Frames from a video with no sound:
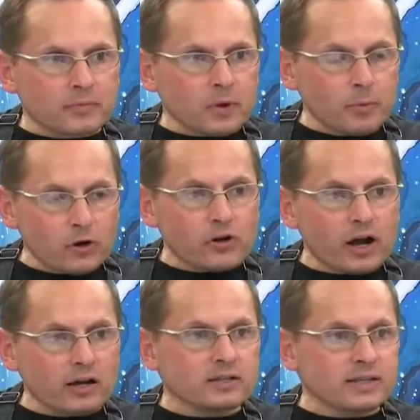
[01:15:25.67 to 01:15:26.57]

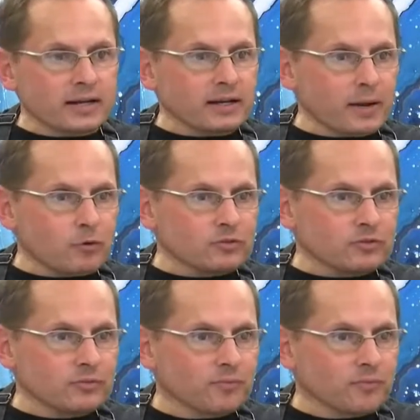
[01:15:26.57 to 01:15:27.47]
Americana satin enamels.
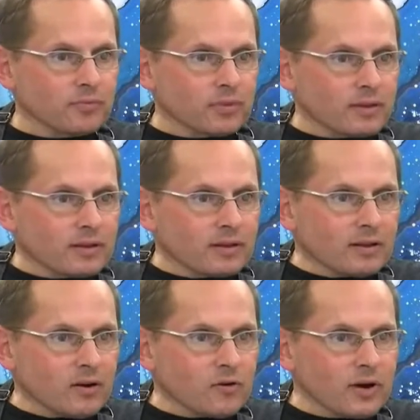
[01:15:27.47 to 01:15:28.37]

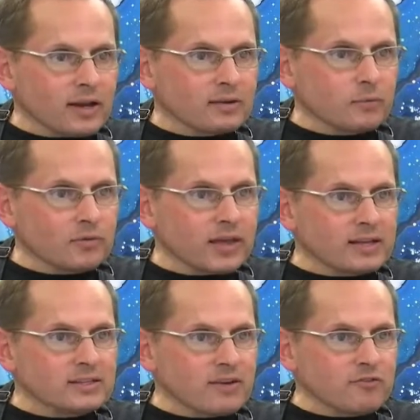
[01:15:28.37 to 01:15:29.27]
All right. Well,
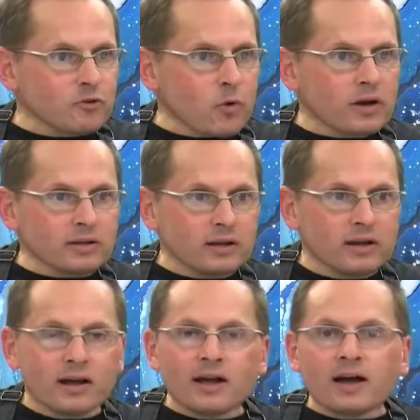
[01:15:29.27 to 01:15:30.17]
thanks, everyone.
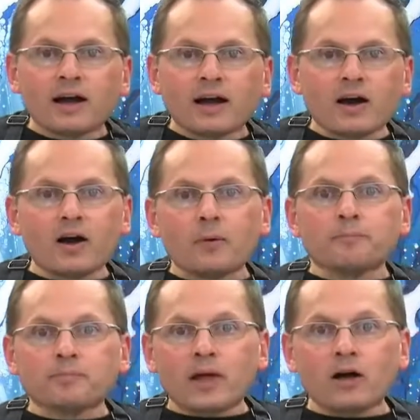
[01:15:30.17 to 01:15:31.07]

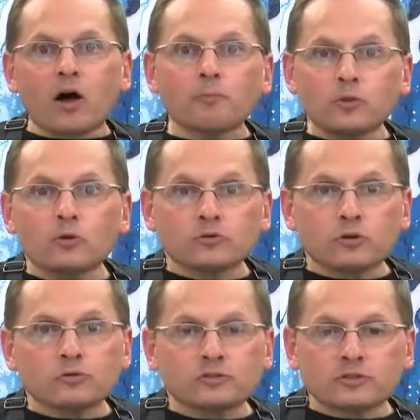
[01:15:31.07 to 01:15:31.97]
I'll upload
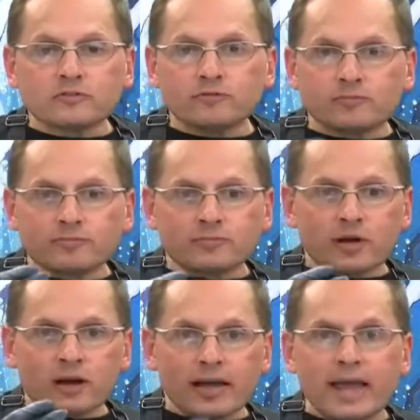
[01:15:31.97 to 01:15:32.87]
those
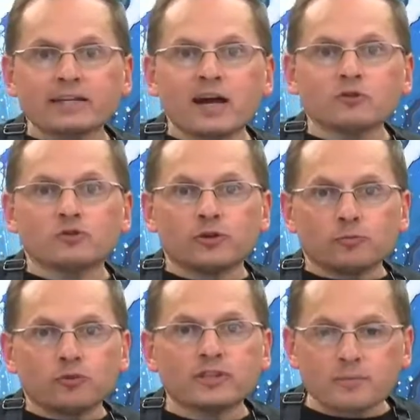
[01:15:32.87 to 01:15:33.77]
handouts. You can
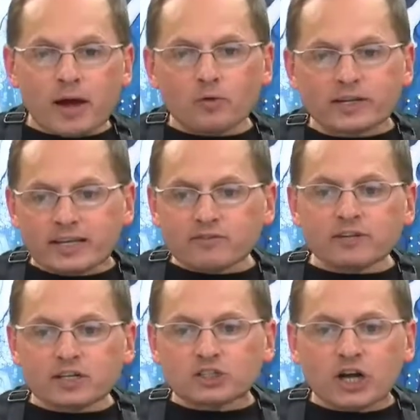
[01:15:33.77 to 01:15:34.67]
print them out. Give it
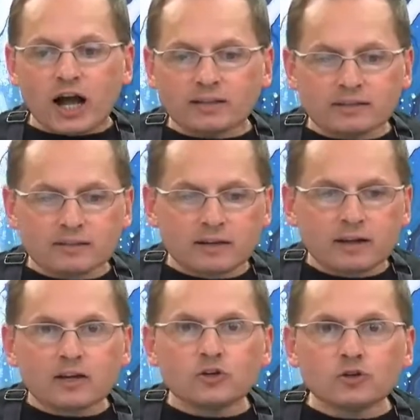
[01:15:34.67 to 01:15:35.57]
a shot.
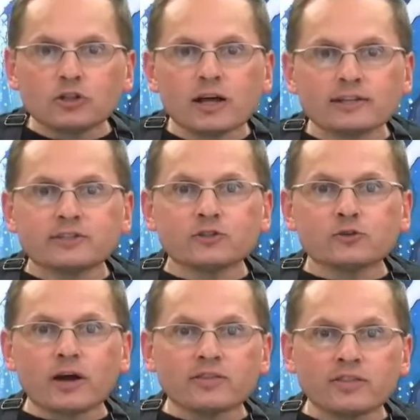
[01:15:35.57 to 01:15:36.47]
Good luck to you.
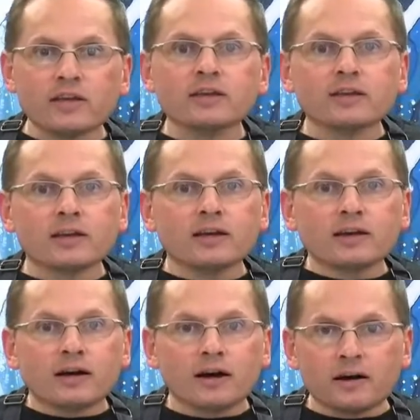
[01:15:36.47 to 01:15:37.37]
I think
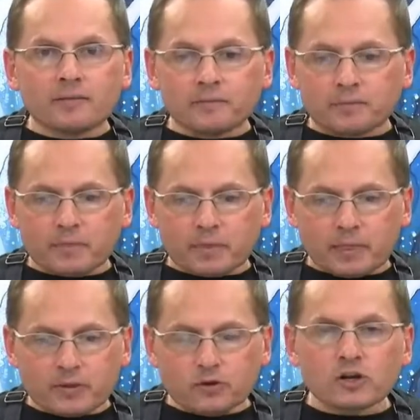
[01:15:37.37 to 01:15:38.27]

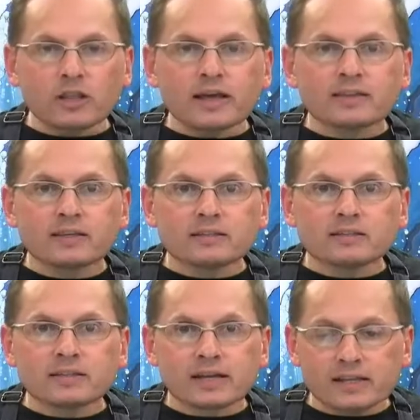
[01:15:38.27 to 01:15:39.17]
you're going to like this
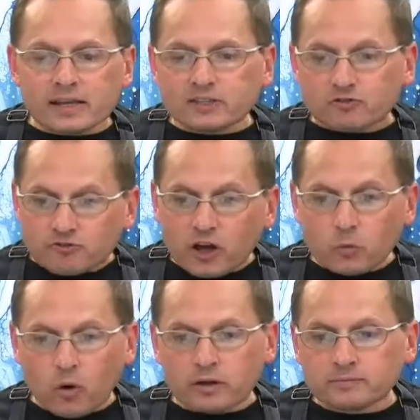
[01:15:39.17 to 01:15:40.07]
technique. It's a fun
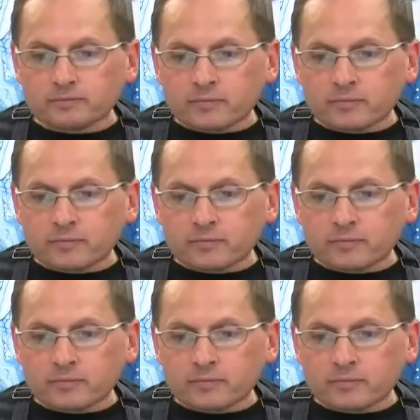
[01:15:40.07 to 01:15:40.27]
one.